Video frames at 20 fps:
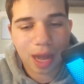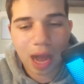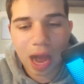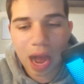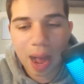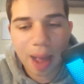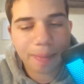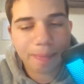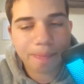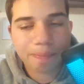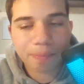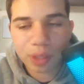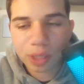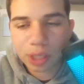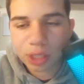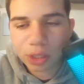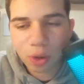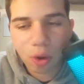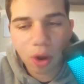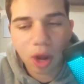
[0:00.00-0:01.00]
I'm going
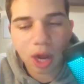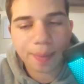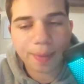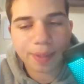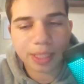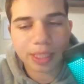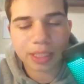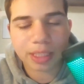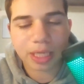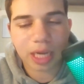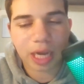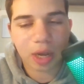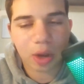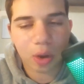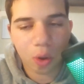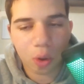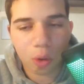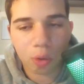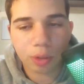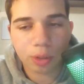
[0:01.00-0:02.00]
to talk about this guy
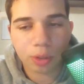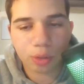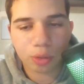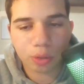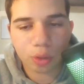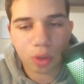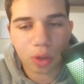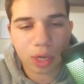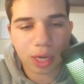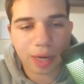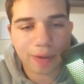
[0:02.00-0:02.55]
all year long